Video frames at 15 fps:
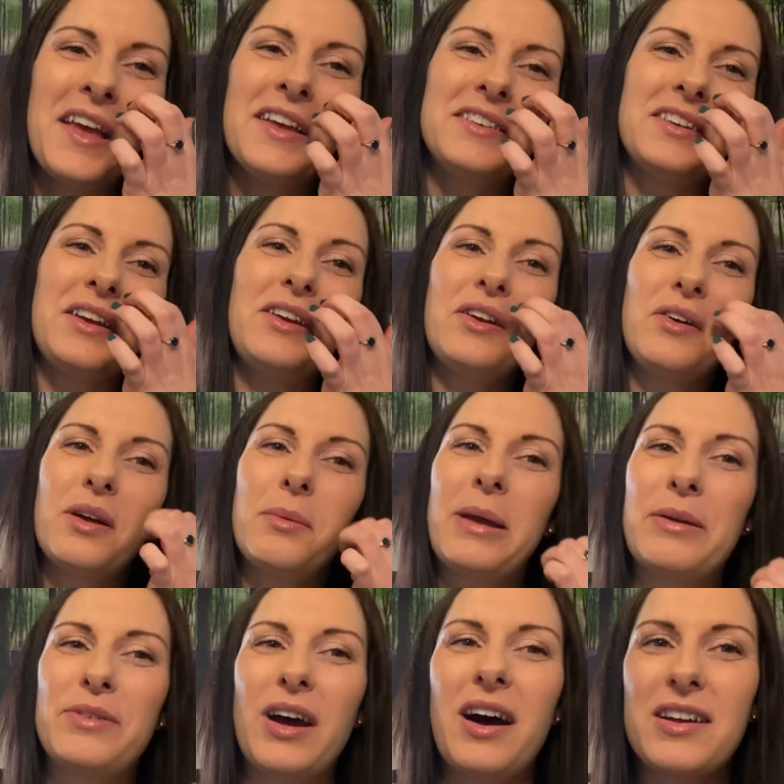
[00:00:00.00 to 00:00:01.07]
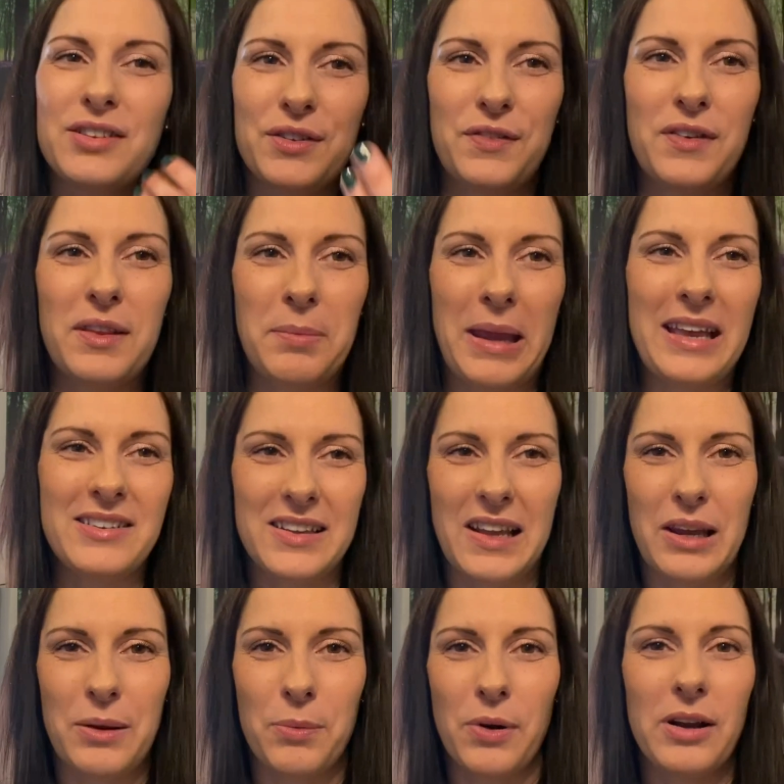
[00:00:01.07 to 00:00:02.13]
So you're not going to be able to ask for the pizza
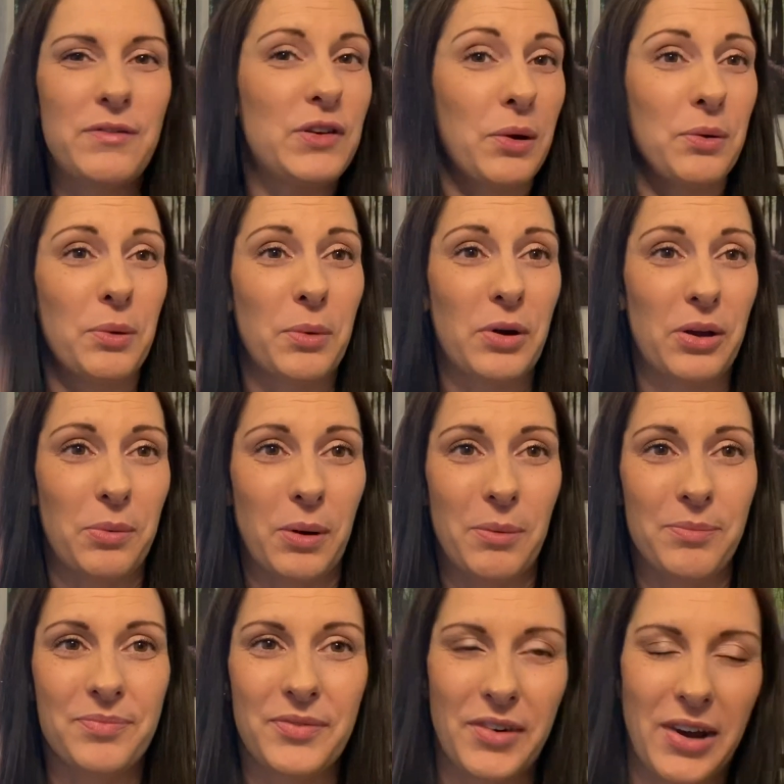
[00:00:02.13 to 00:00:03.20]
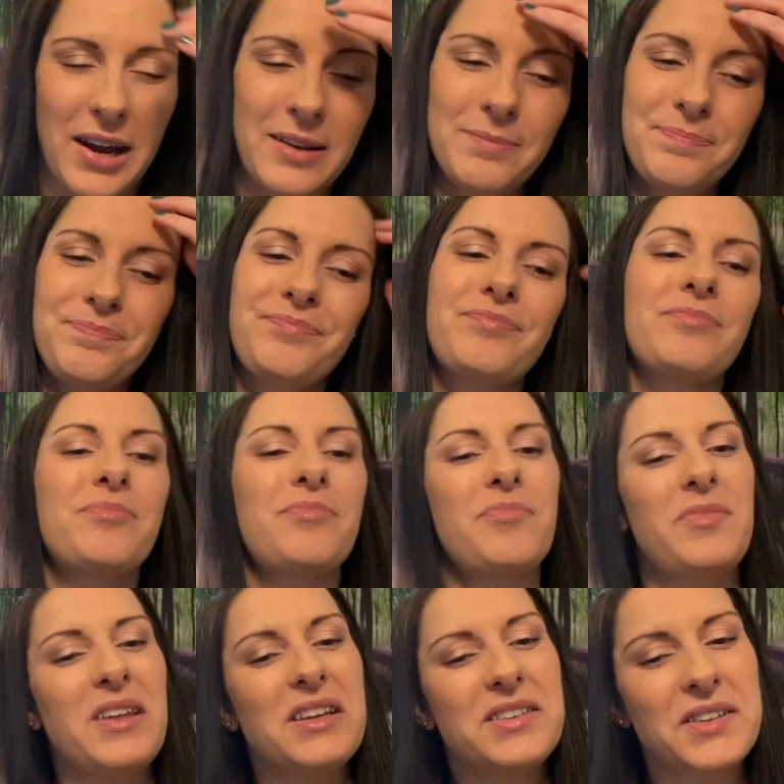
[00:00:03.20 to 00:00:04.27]
that you want if you don't know what you want, right?
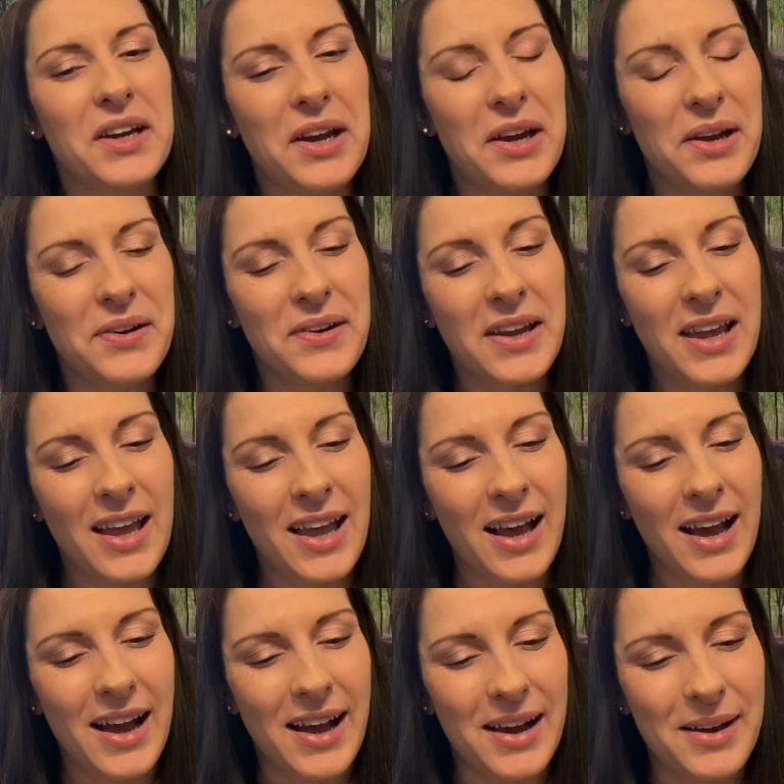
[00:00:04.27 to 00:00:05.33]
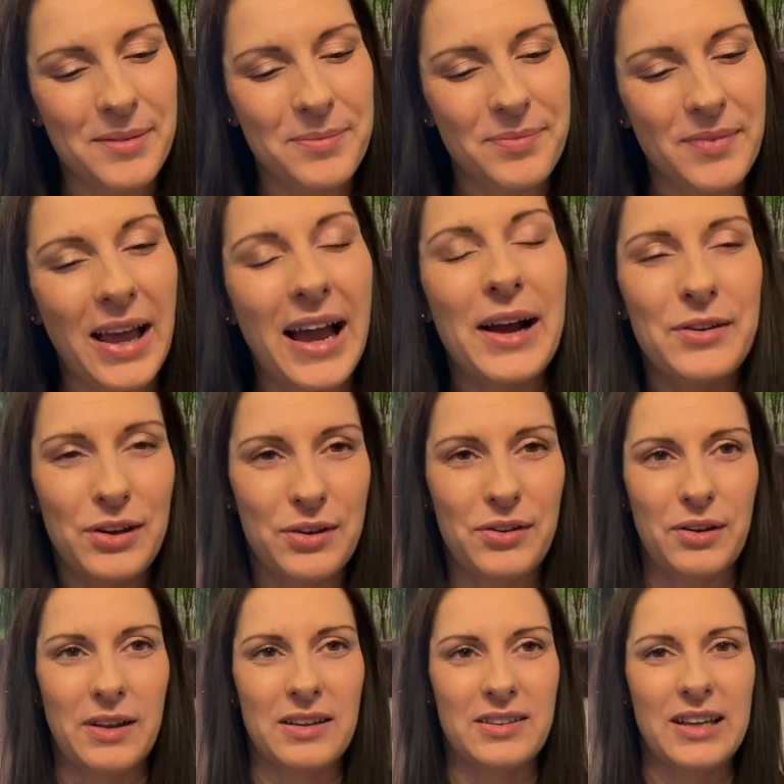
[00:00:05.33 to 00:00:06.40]
So how do you
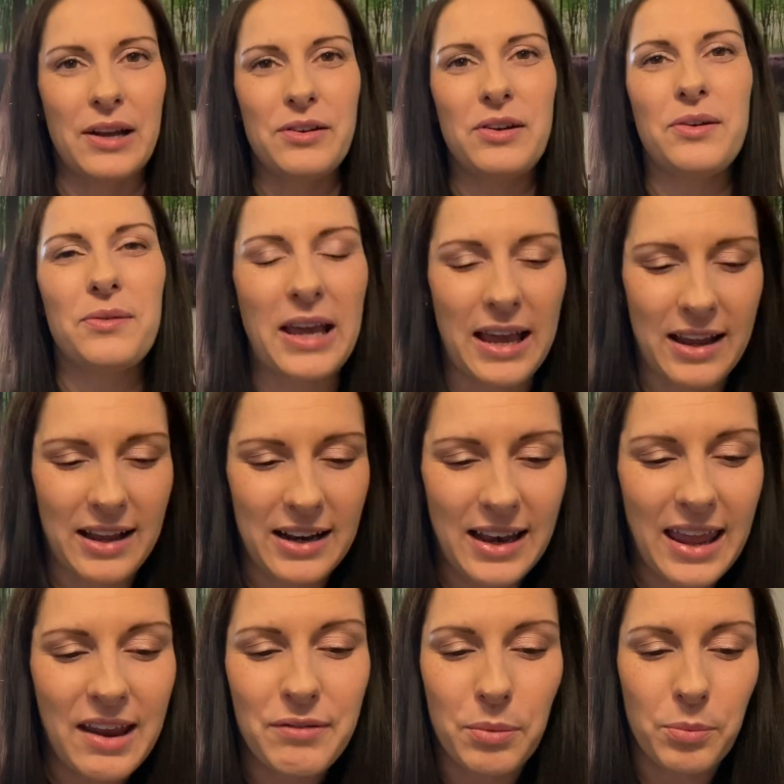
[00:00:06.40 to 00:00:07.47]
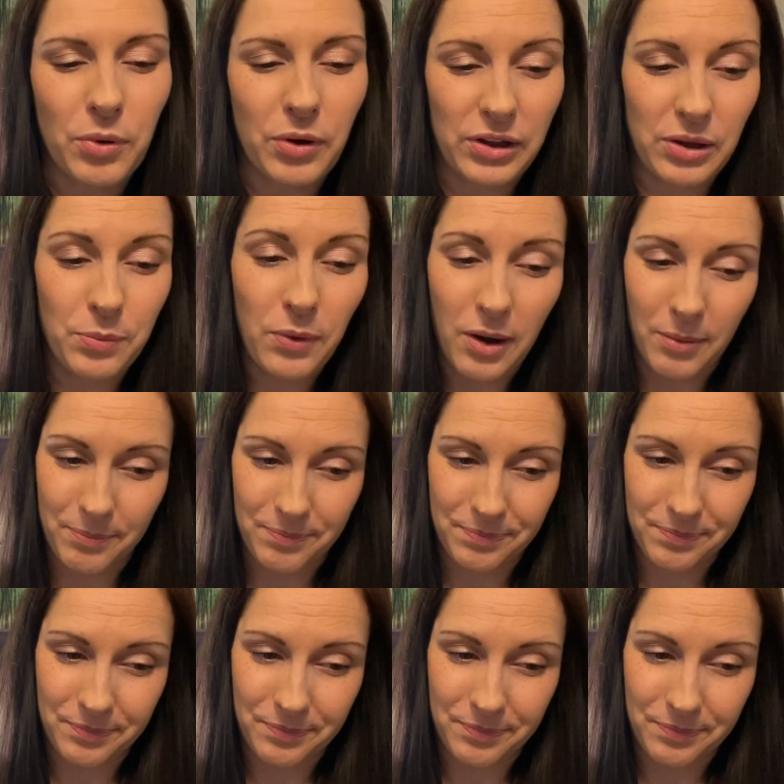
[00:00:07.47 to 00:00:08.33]
do this? How do you get clear on what you want?